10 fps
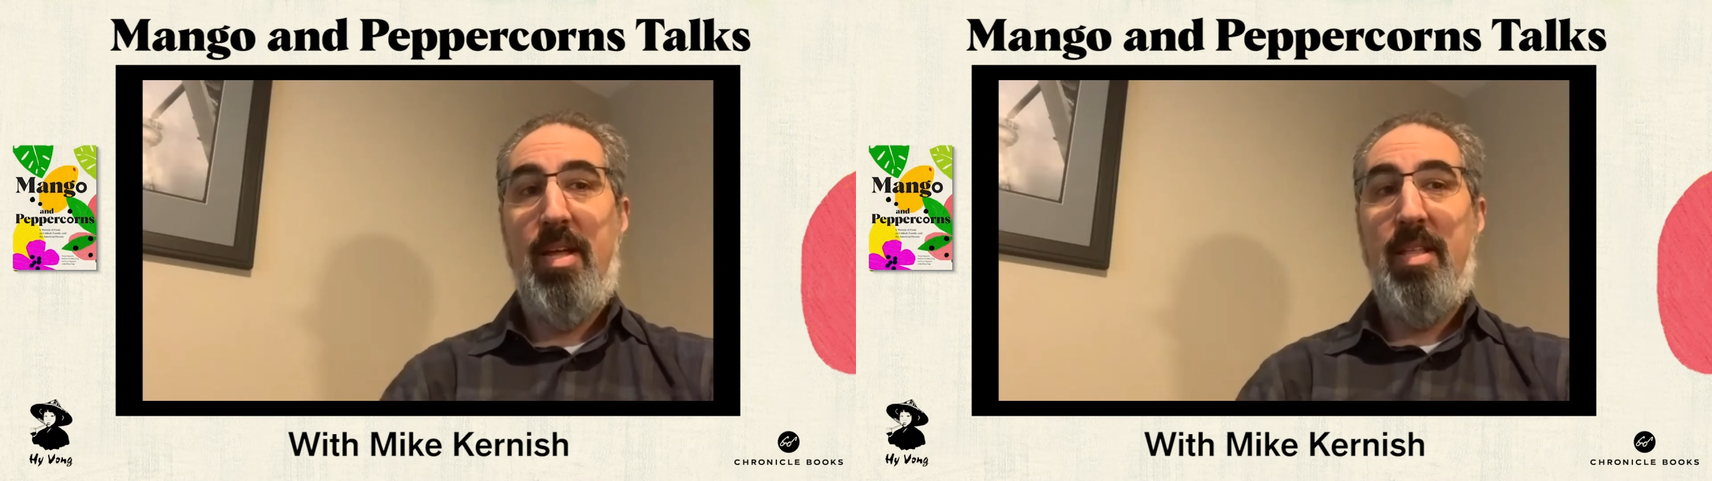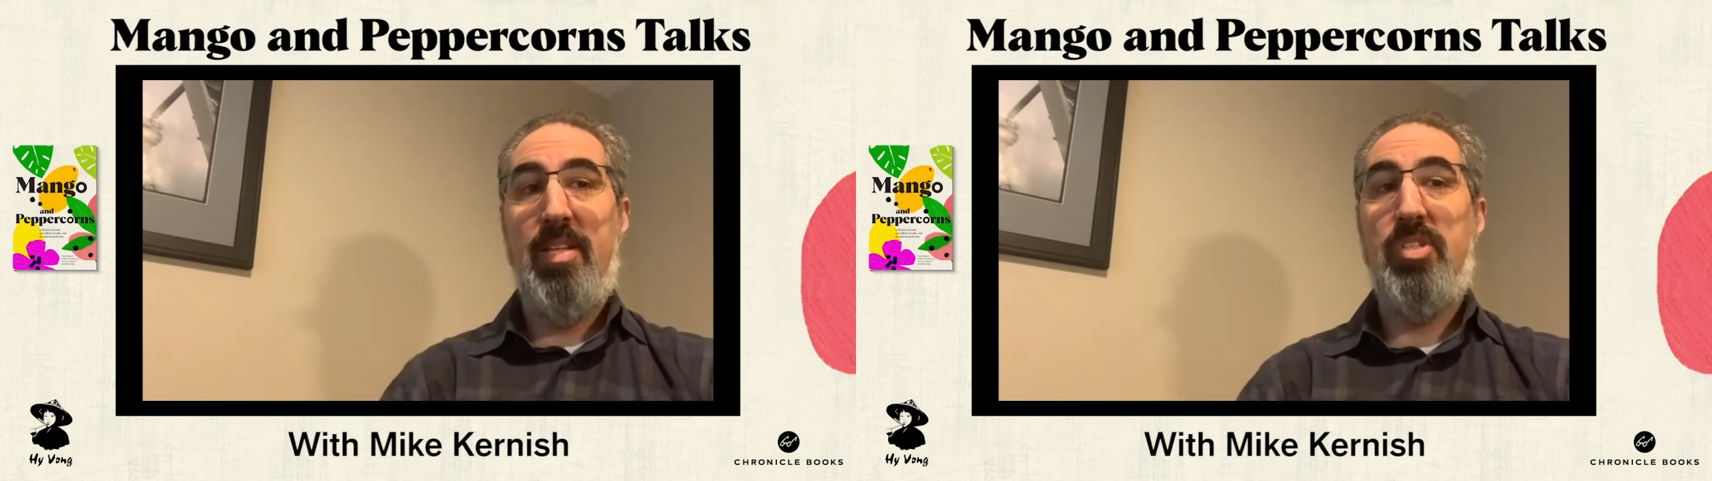
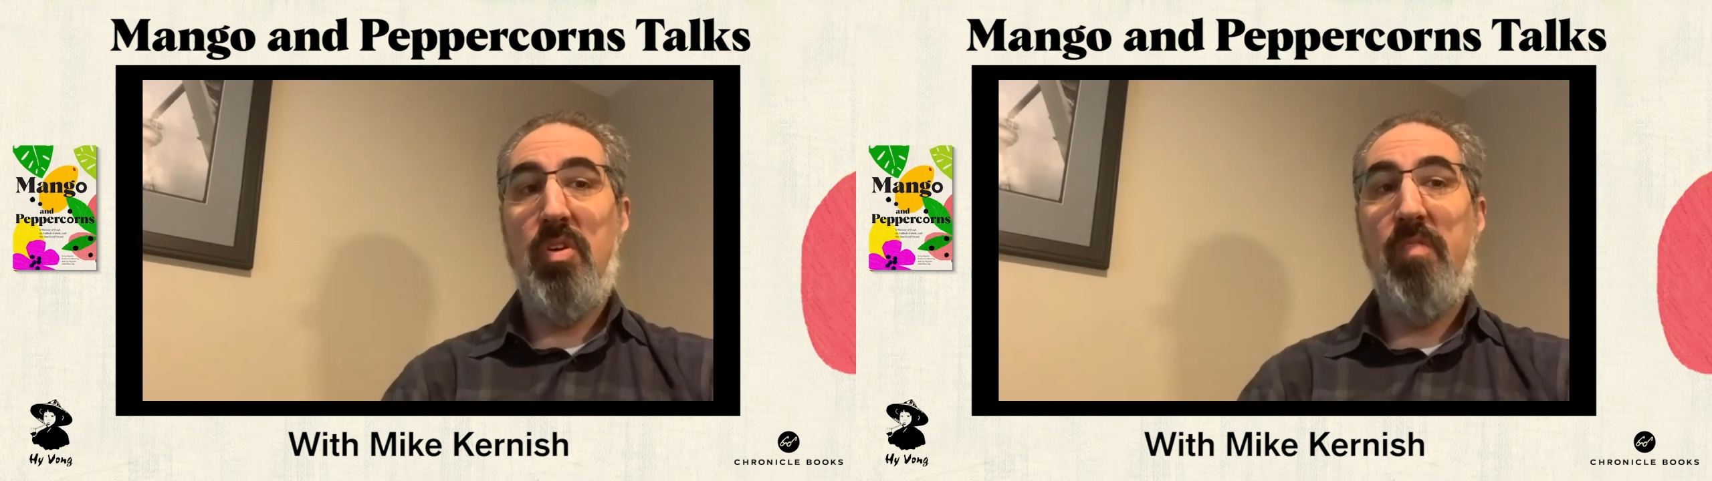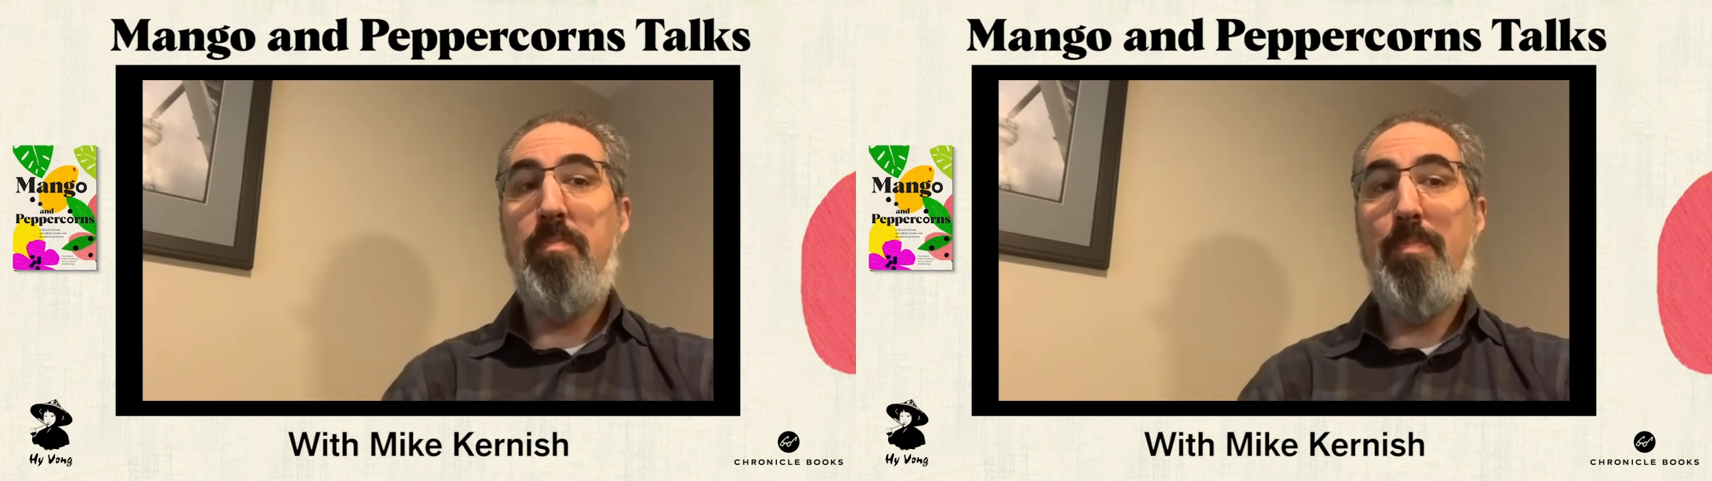that
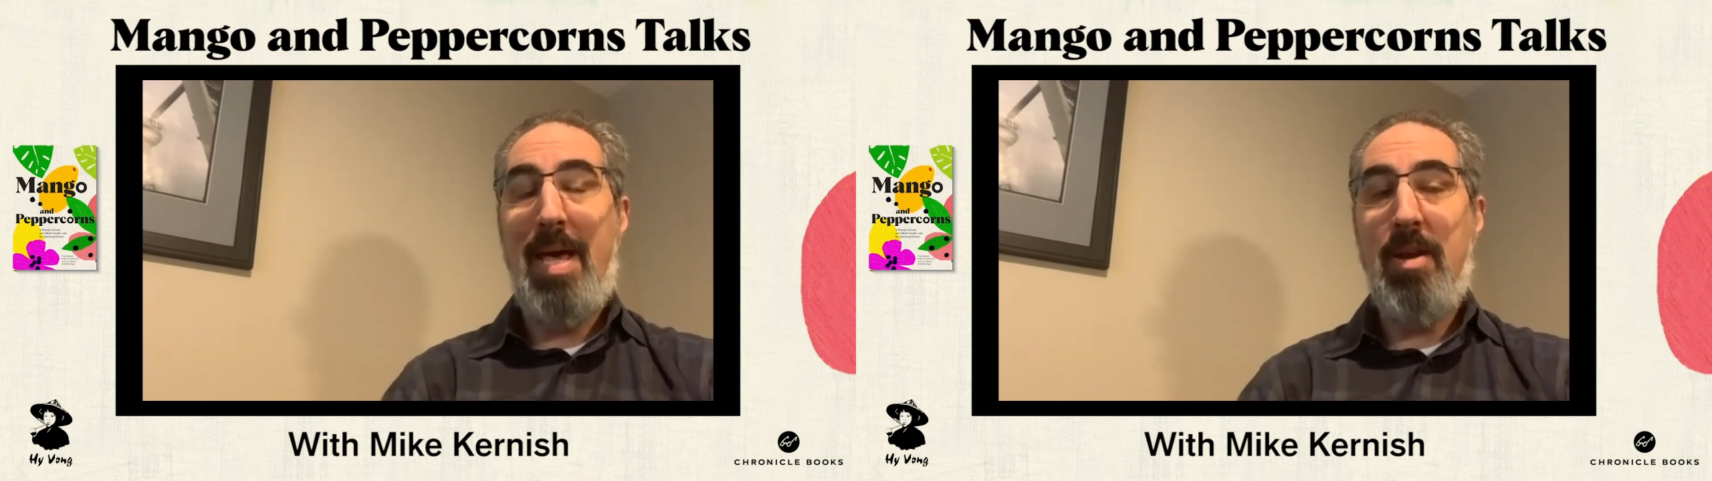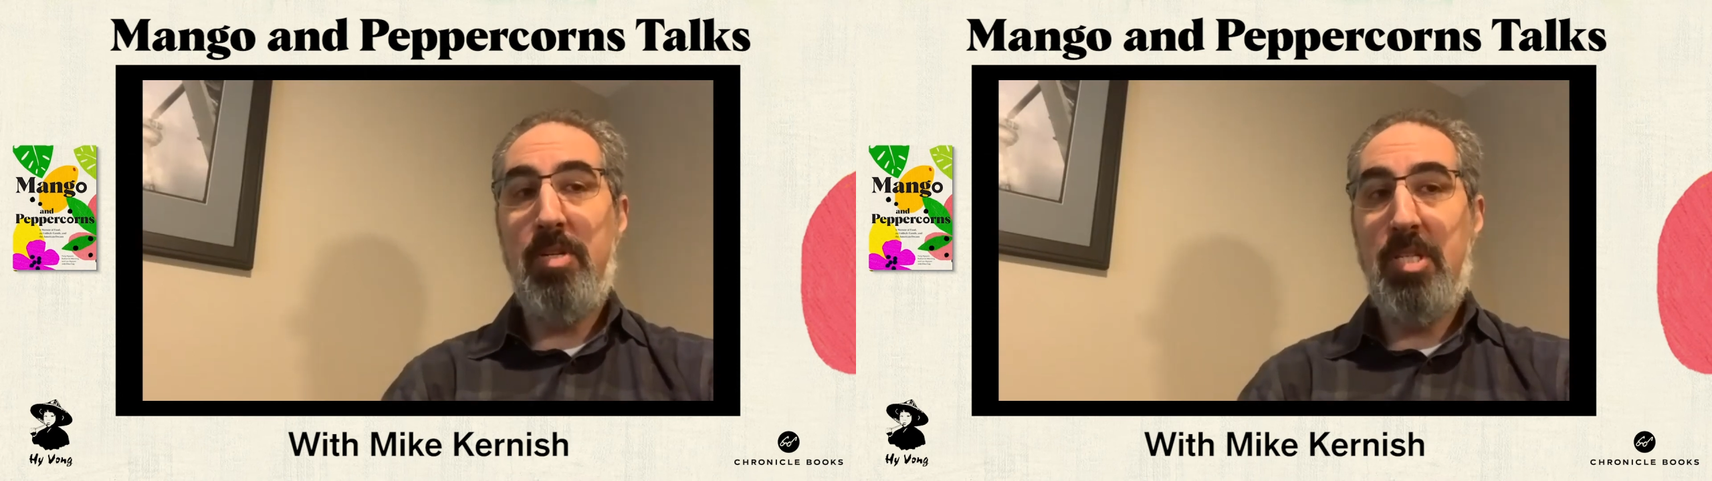served
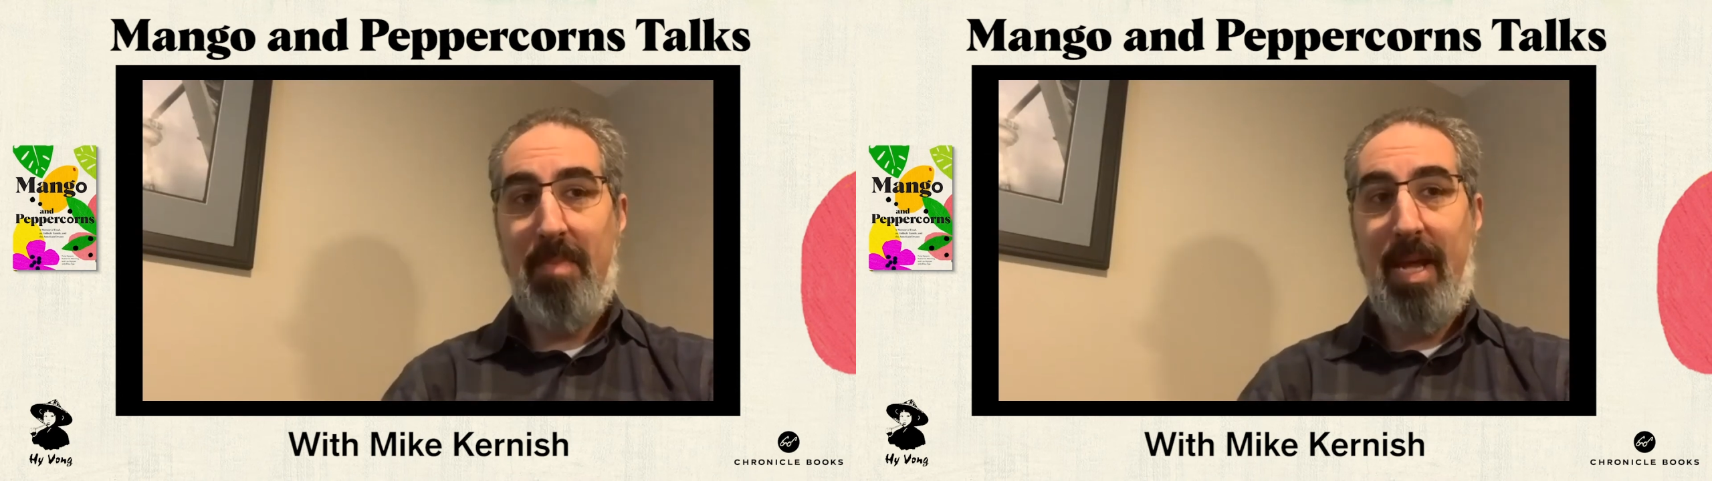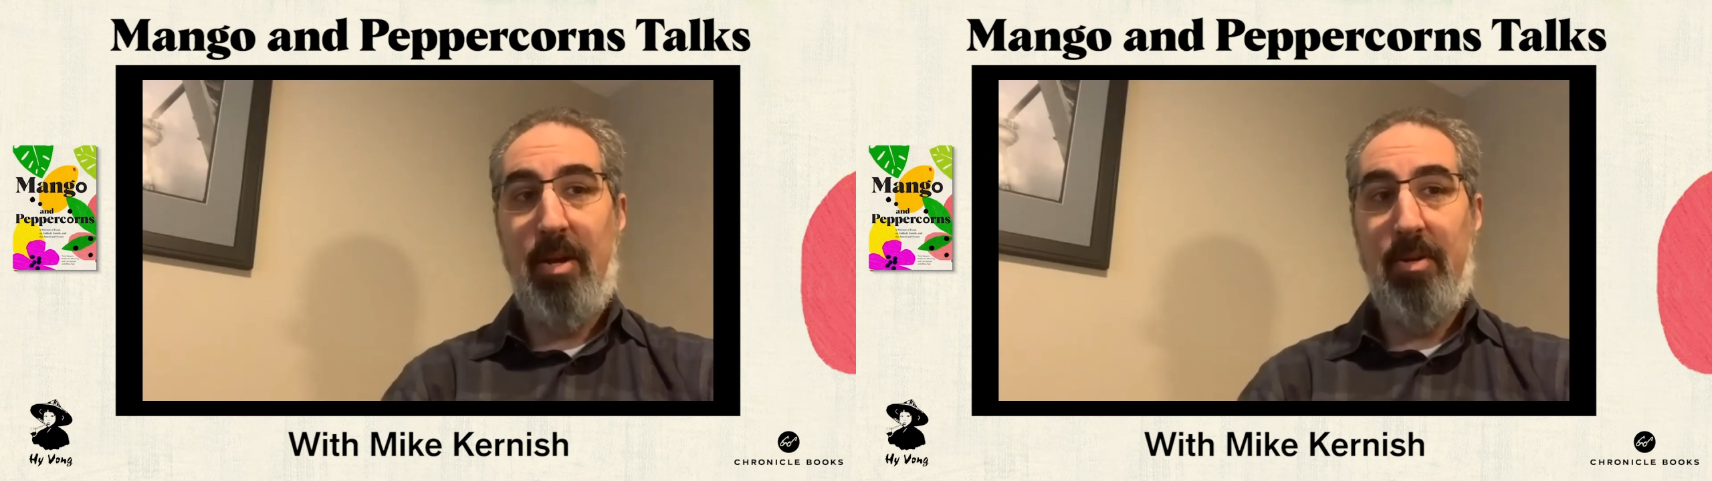better
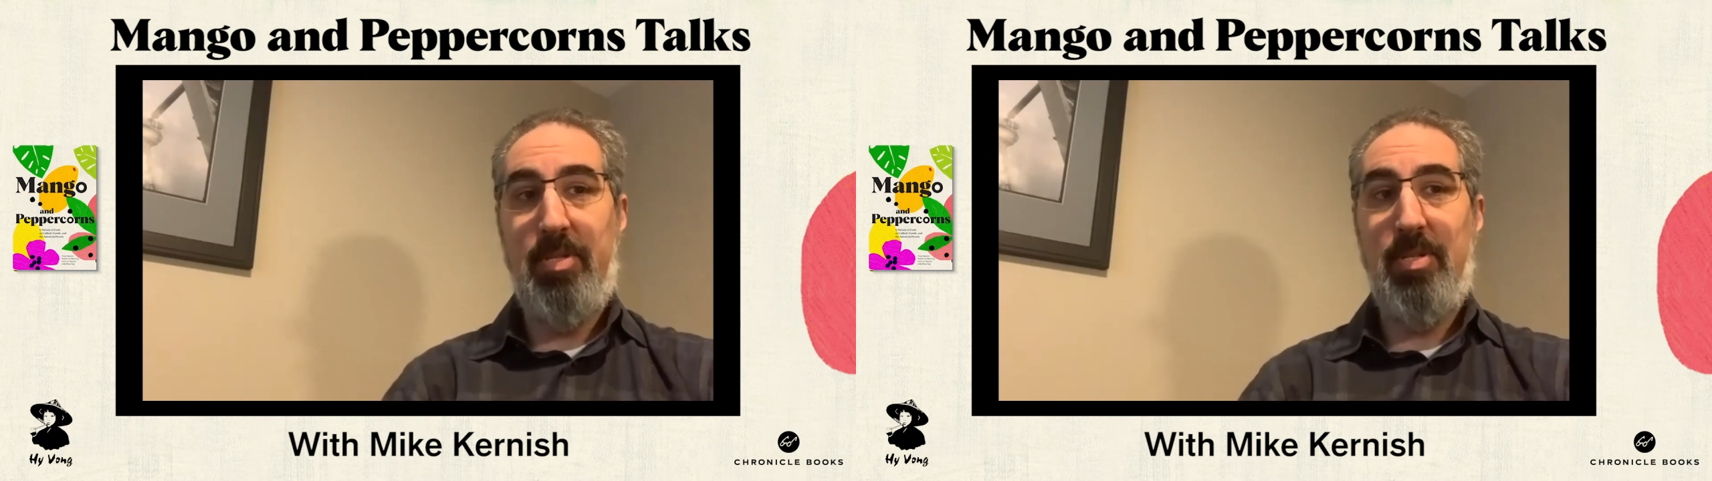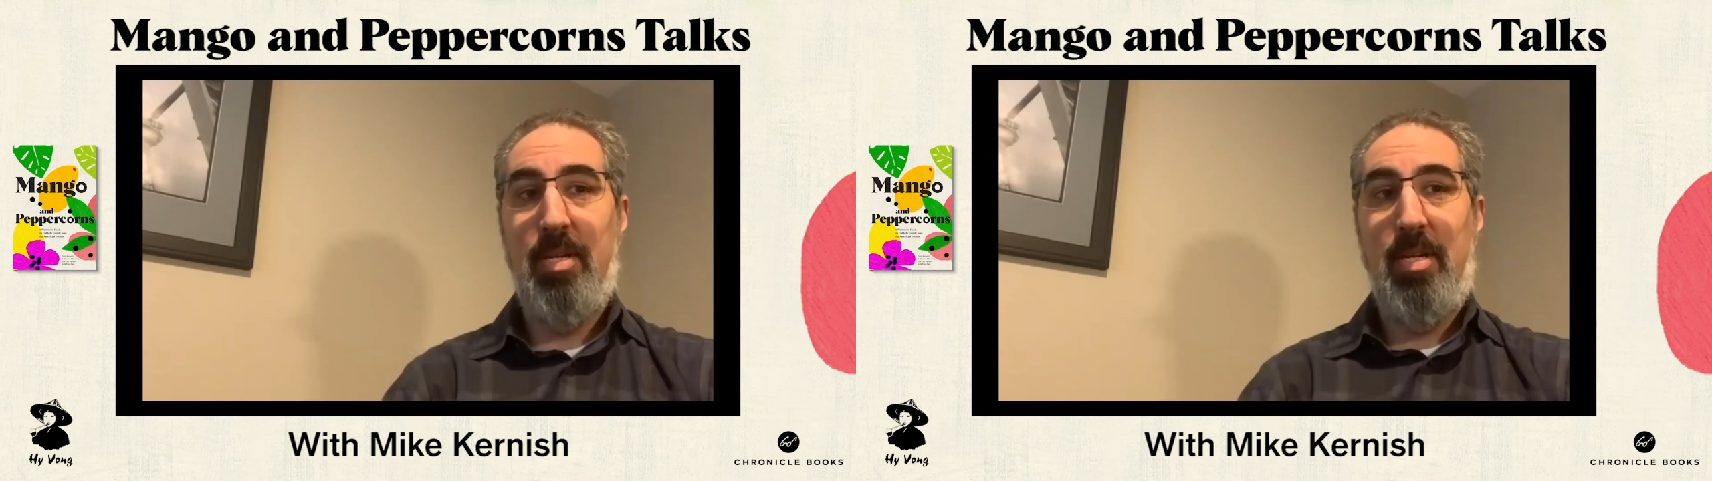
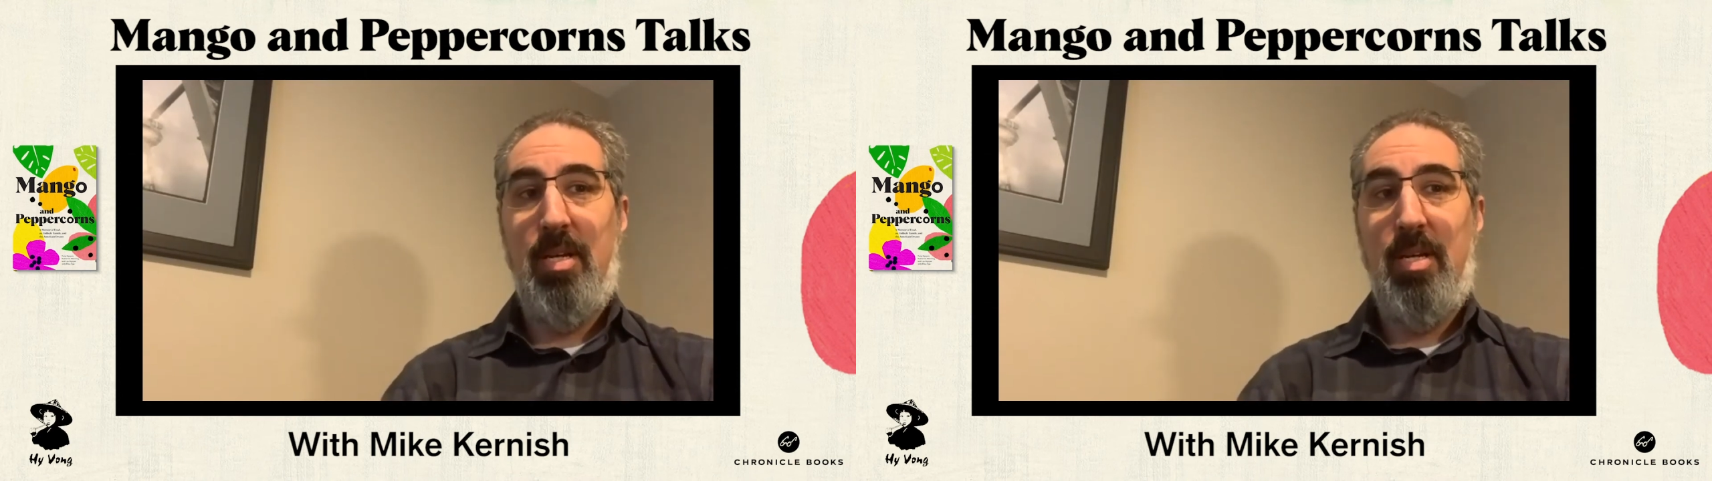tomatoes